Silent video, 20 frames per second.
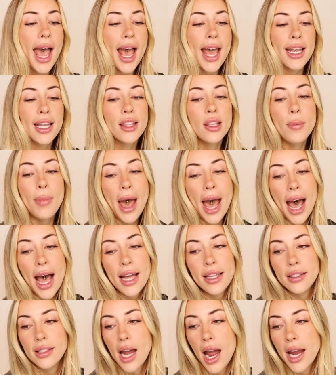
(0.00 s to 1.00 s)
And in the
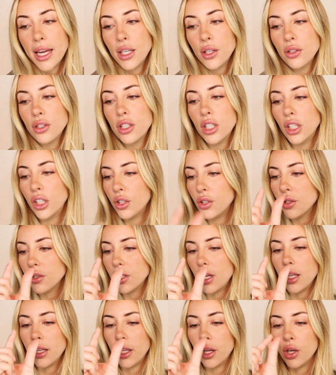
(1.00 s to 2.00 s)
past I used to
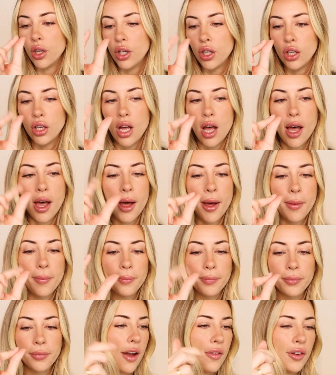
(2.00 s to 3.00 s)
use a little I
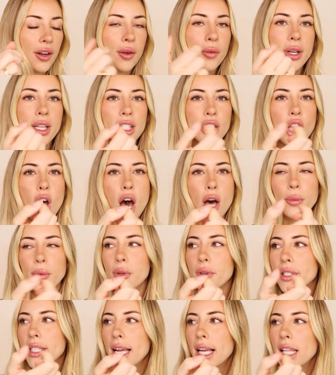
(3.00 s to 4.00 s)
forget what it's called,
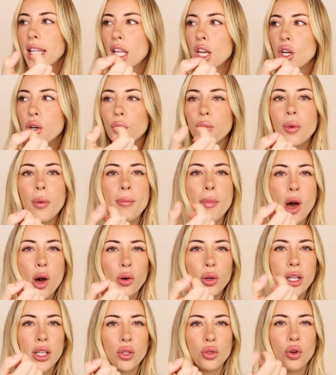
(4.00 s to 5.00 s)
but it was like a little
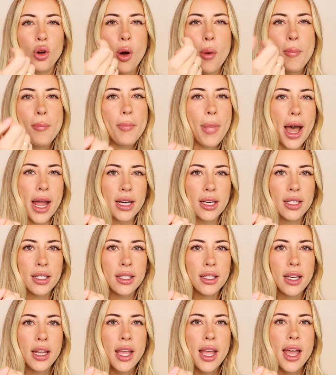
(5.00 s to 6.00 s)
remote control
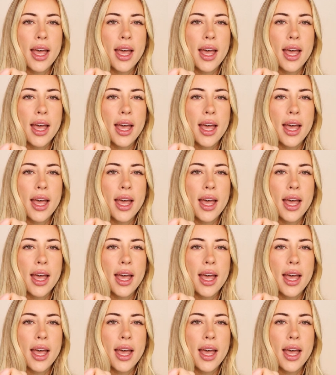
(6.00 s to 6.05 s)
button